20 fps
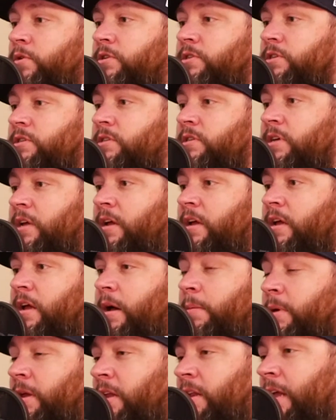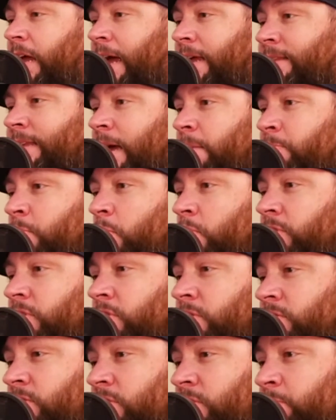which is, I mean, at that point,
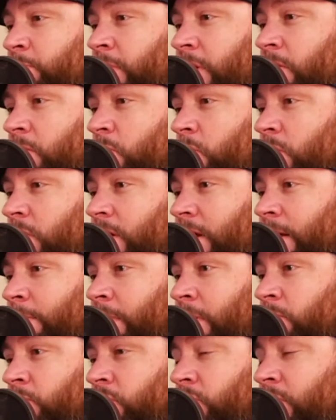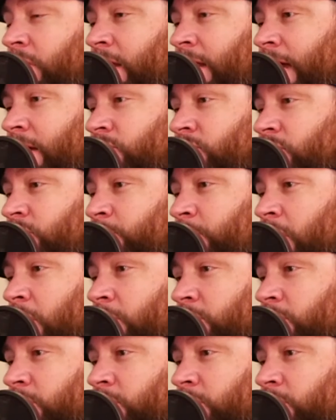you'd spent what? I mean, when you got out, you'd spent